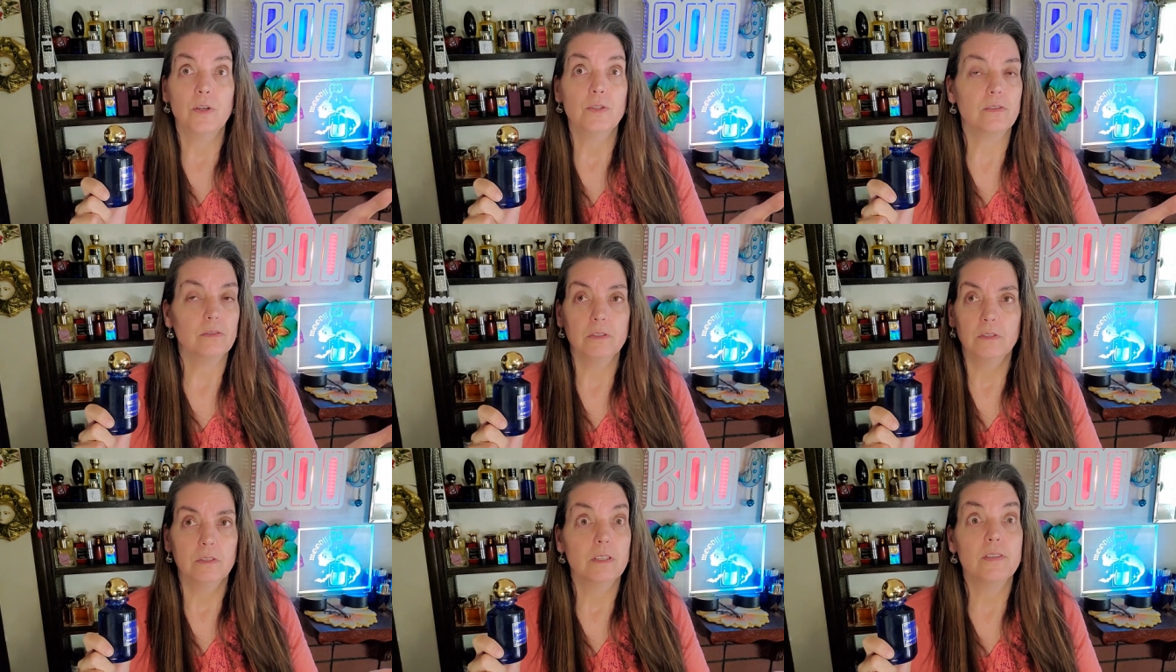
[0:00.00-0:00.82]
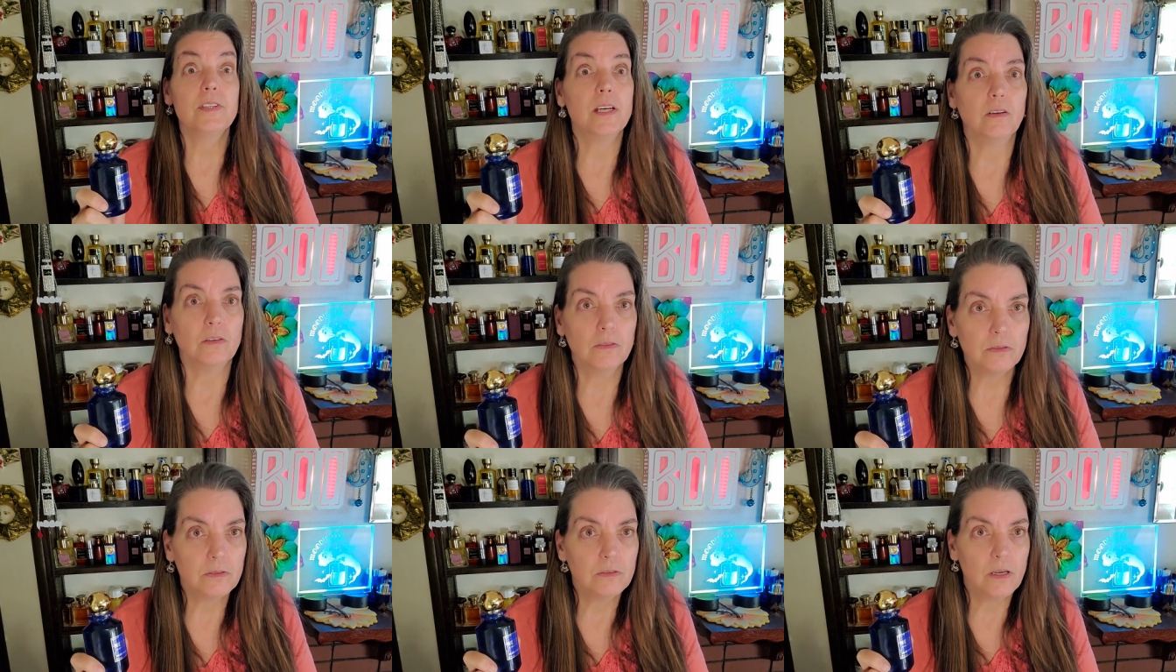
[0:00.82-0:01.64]
for still,
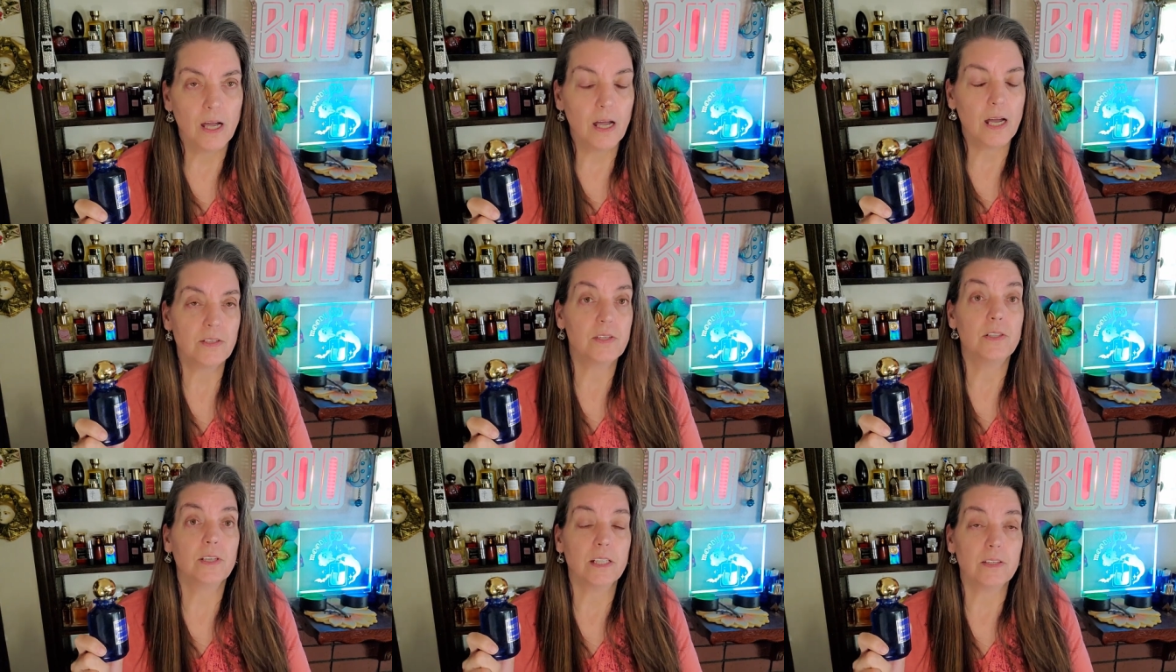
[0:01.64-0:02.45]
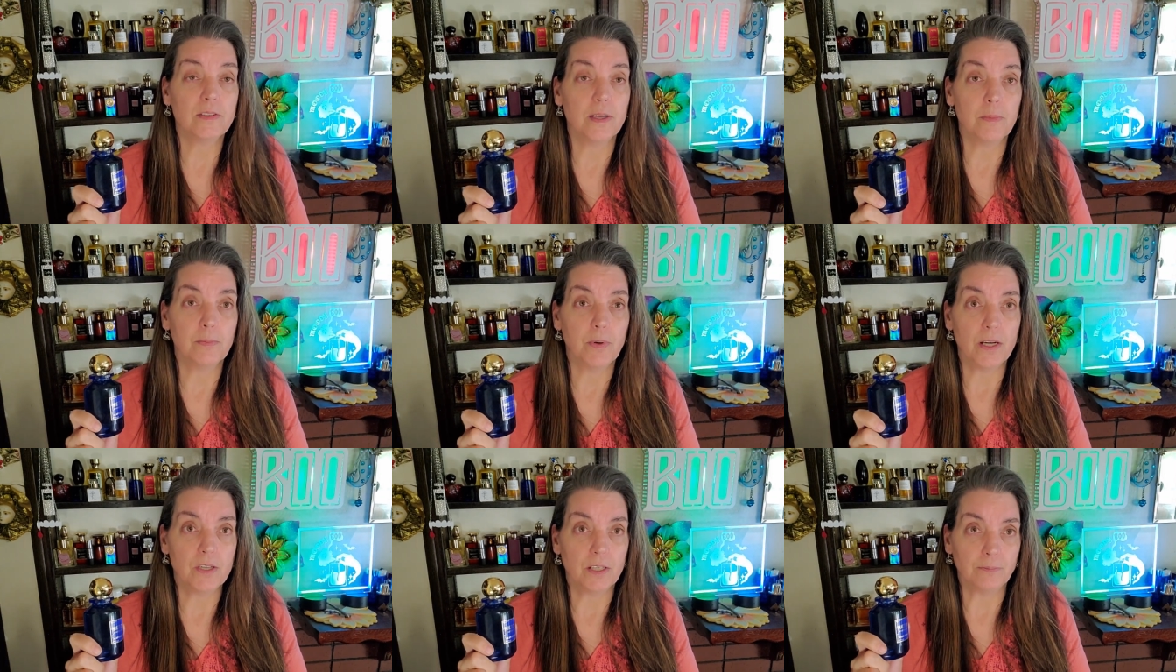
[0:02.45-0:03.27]
I, I still get the same
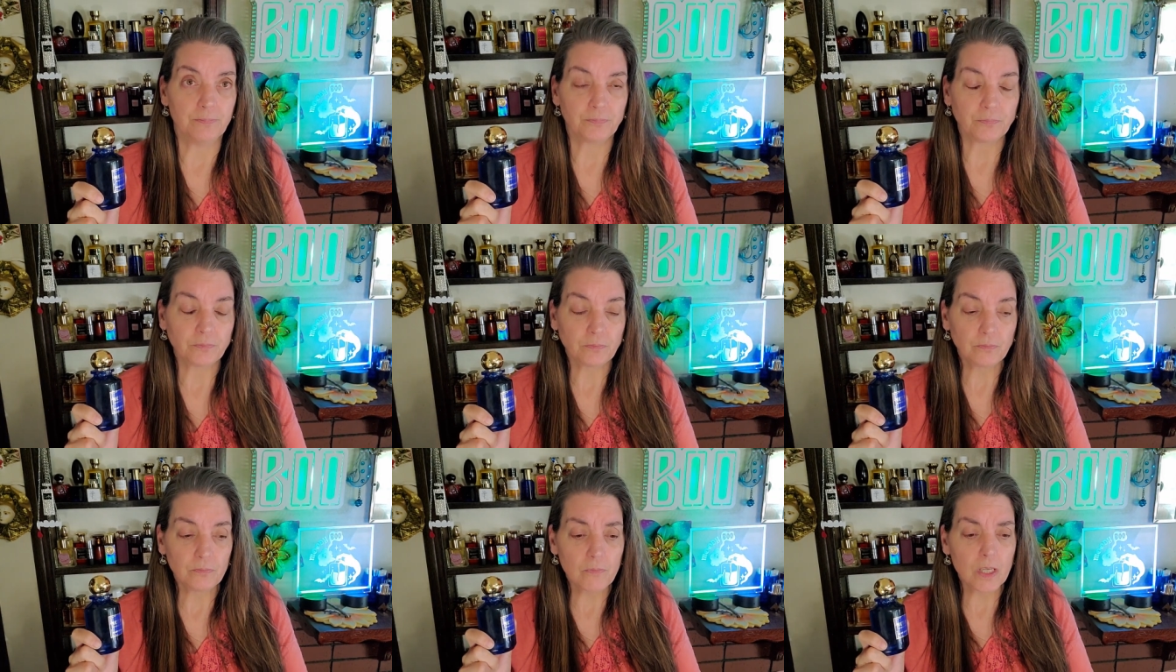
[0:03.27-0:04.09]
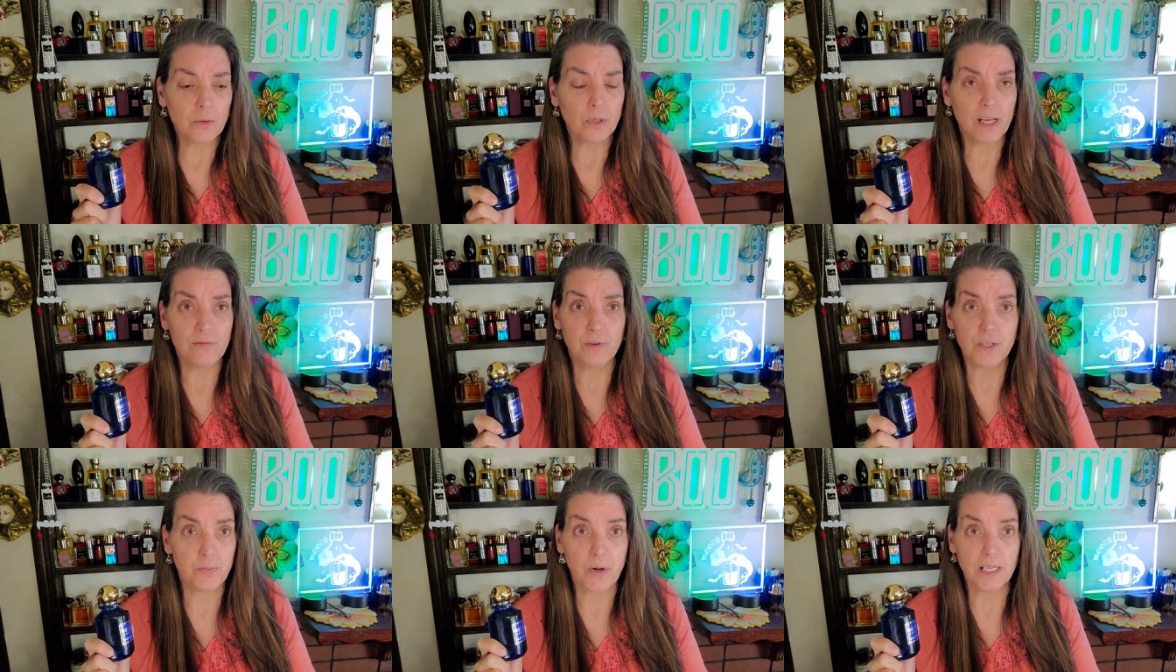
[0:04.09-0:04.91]
impression when I
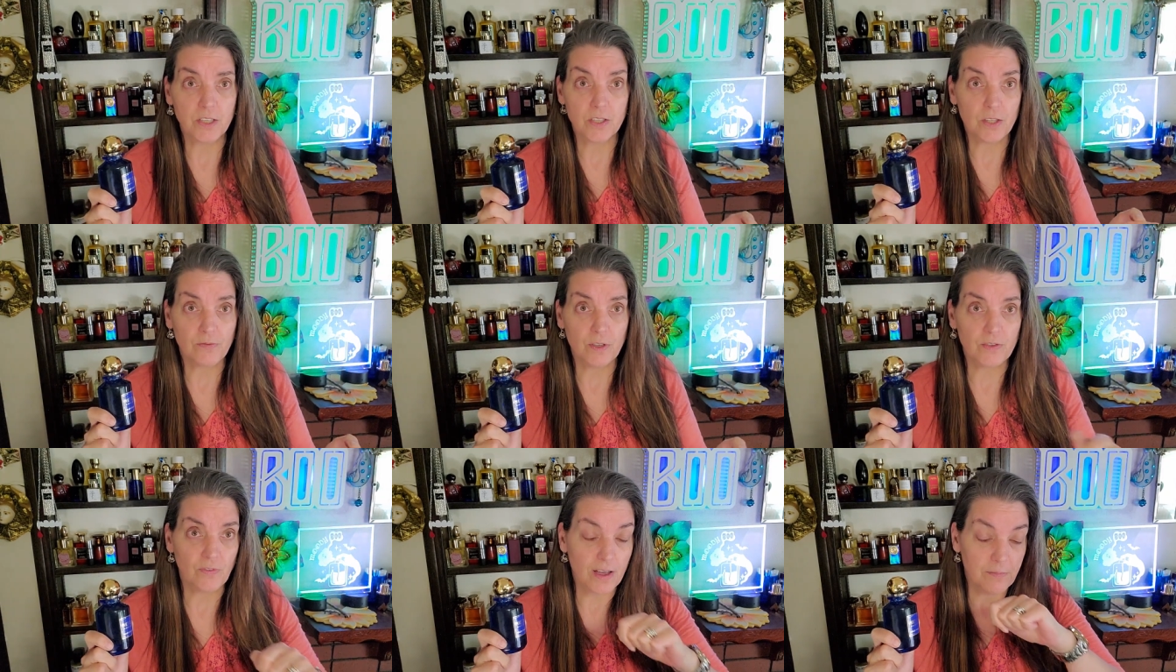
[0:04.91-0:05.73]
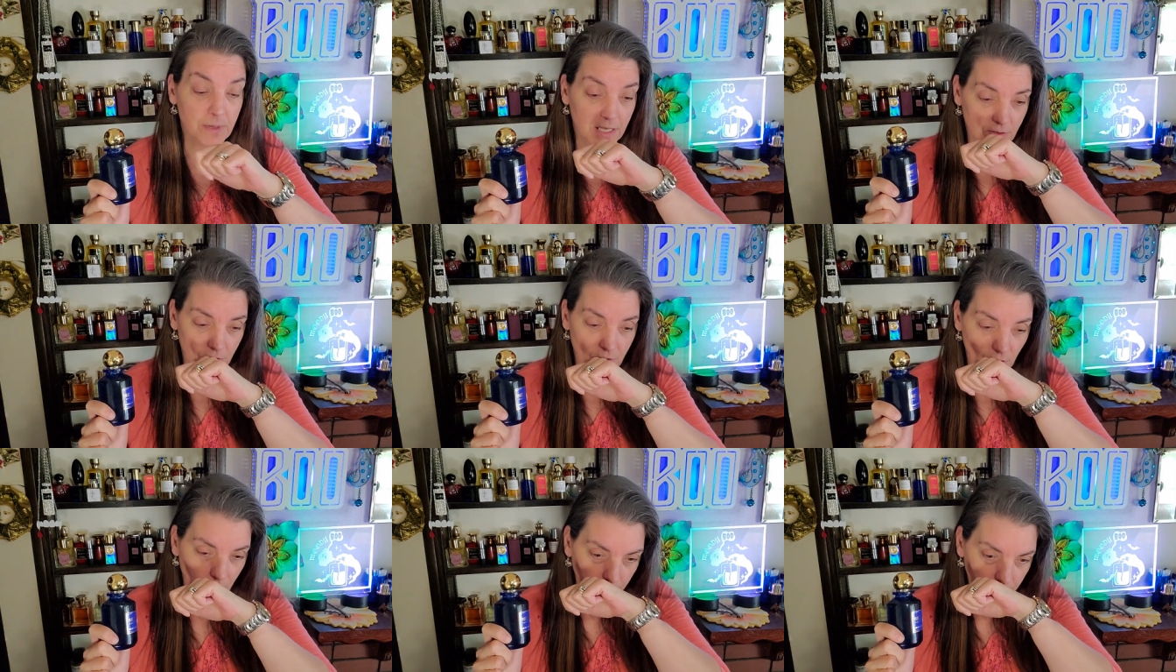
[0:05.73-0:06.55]
first spray it, just the first five minutes or
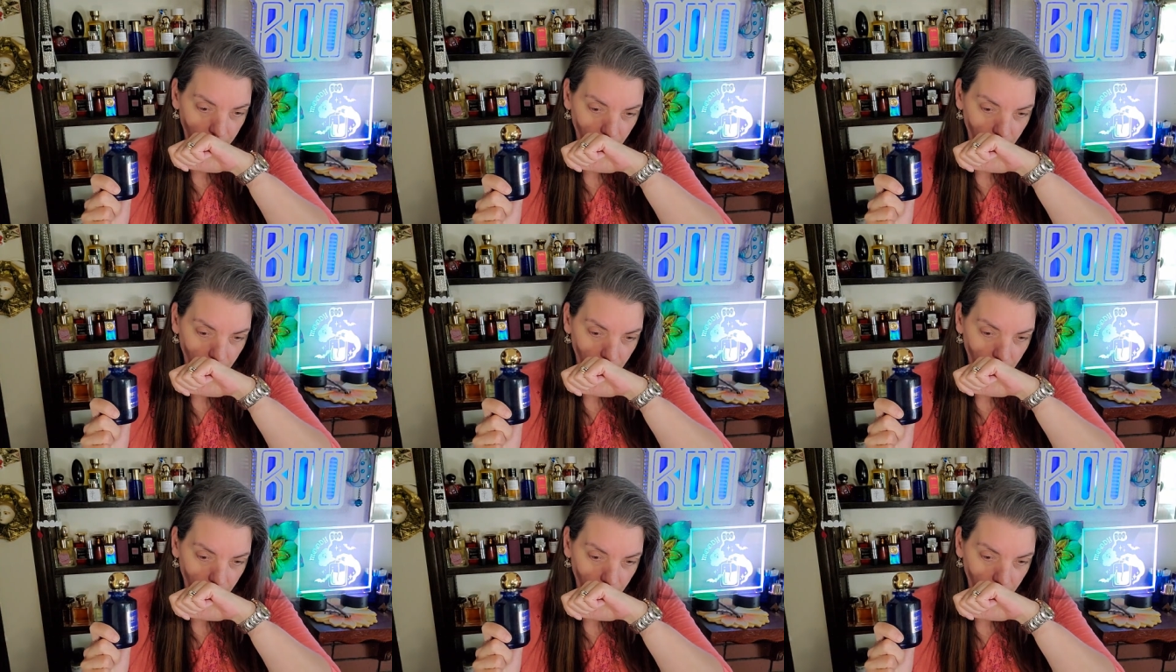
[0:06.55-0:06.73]
so.